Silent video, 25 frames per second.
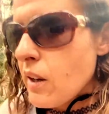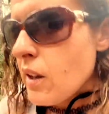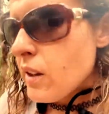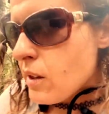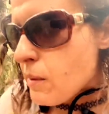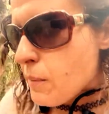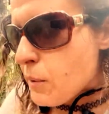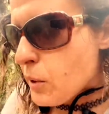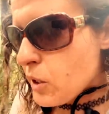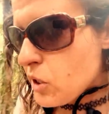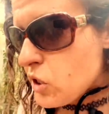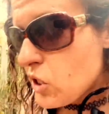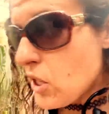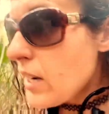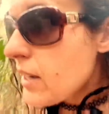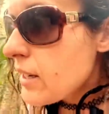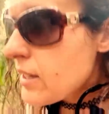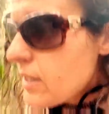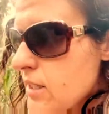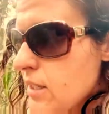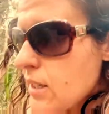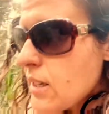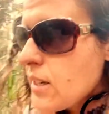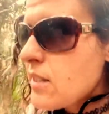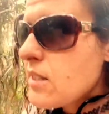the book of
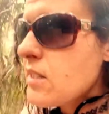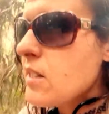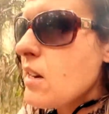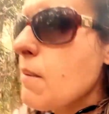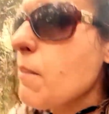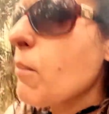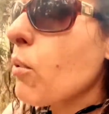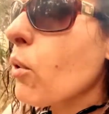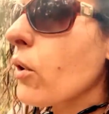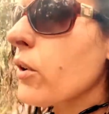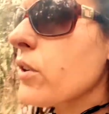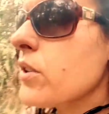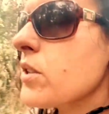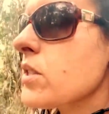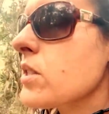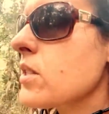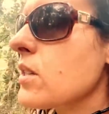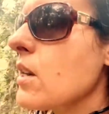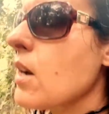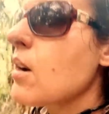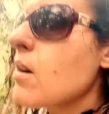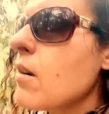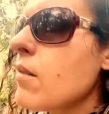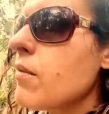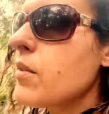Genesis, the importance
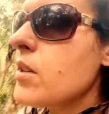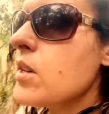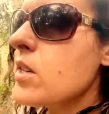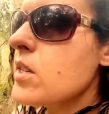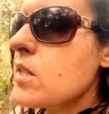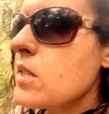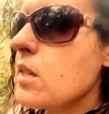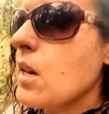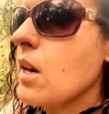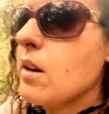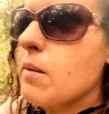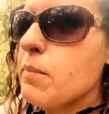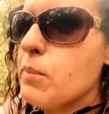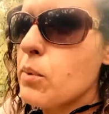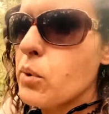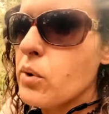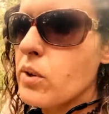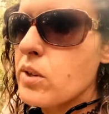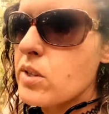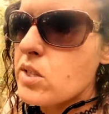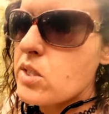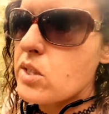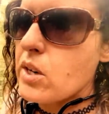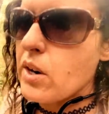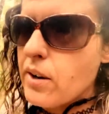of the sun, moon,
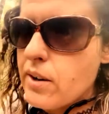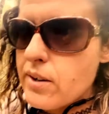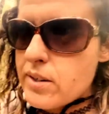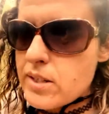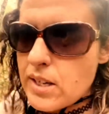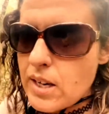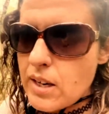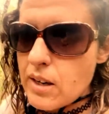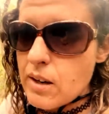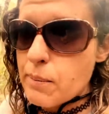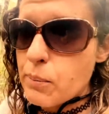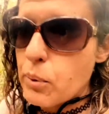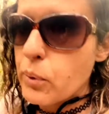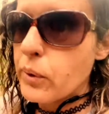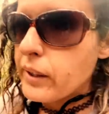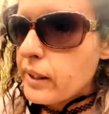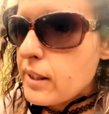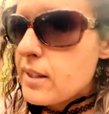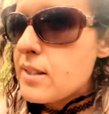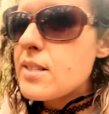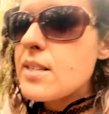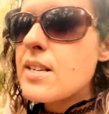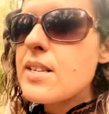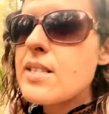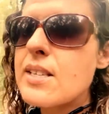and stars in
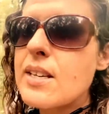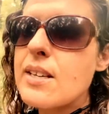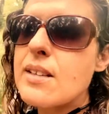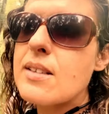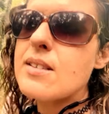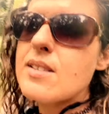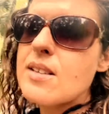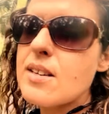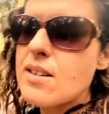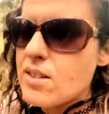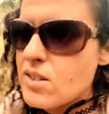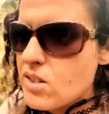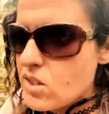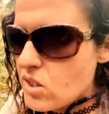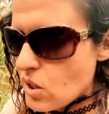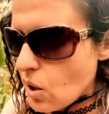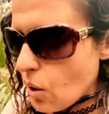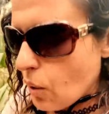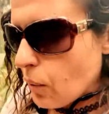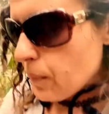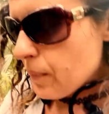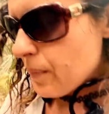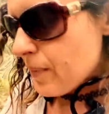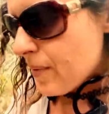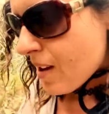appointed seasons.
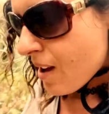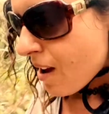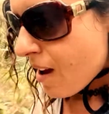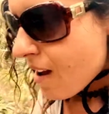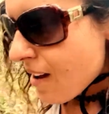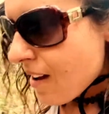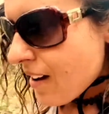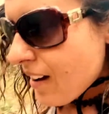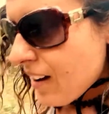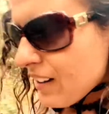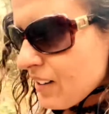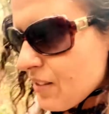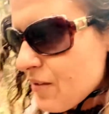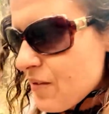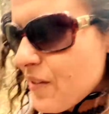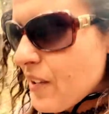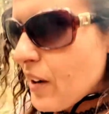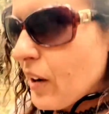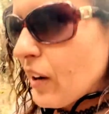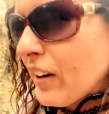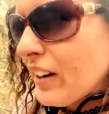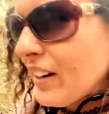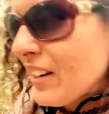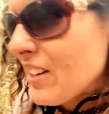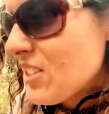So
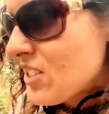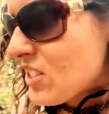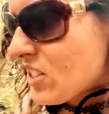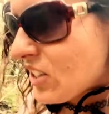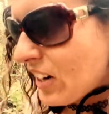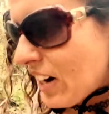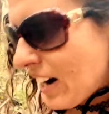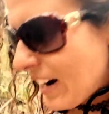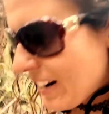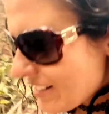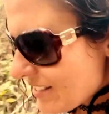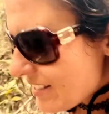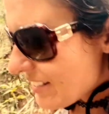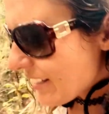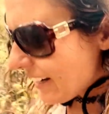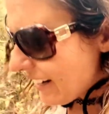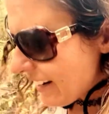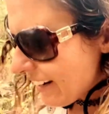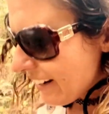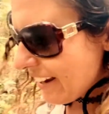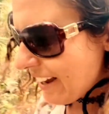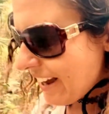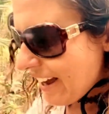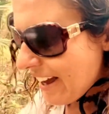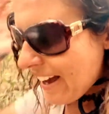very
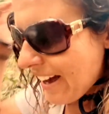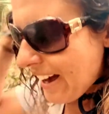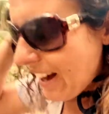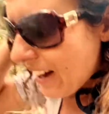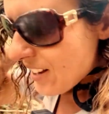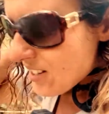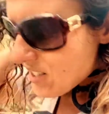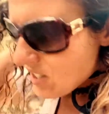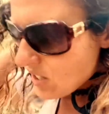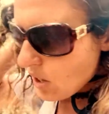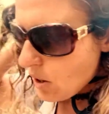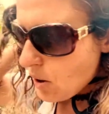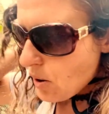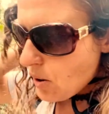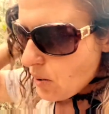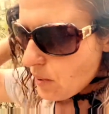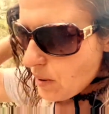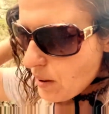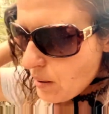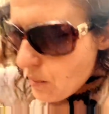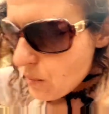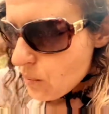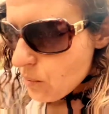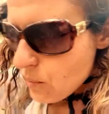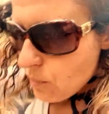interesting. So
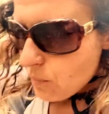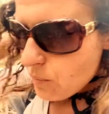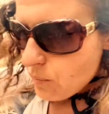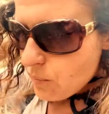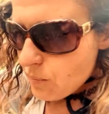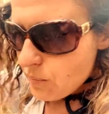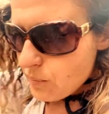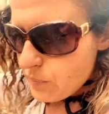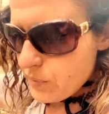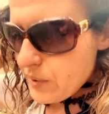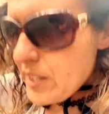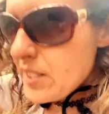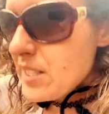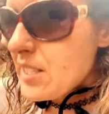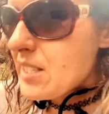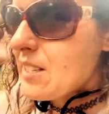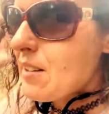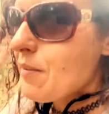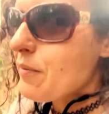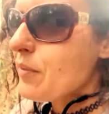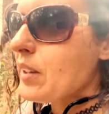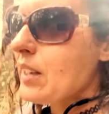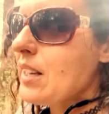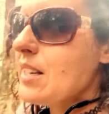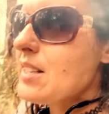this is
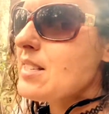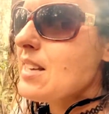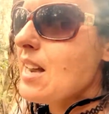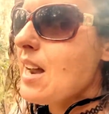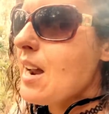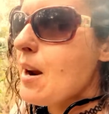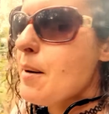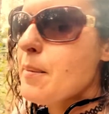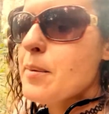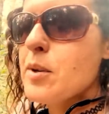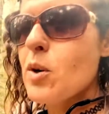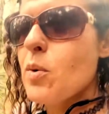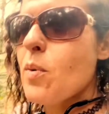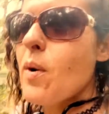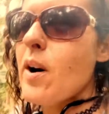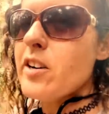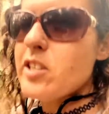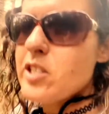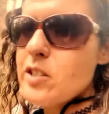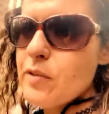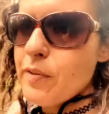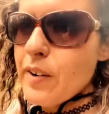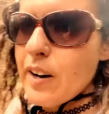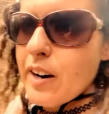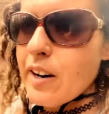definitely a time to watch
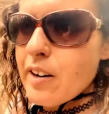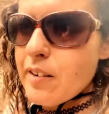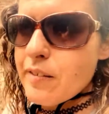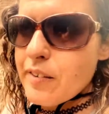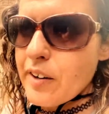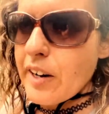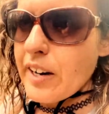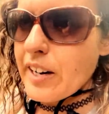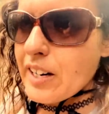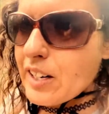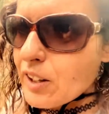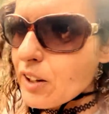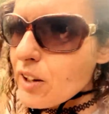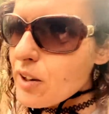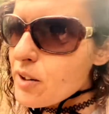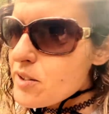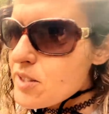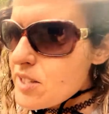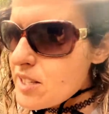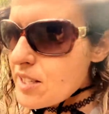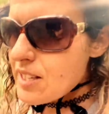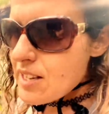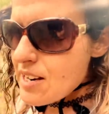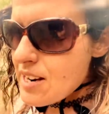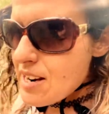very, very
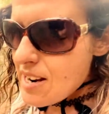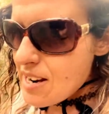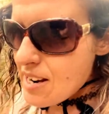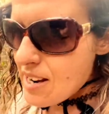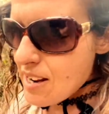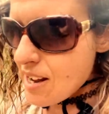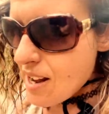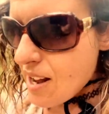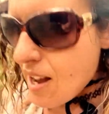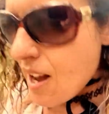closely.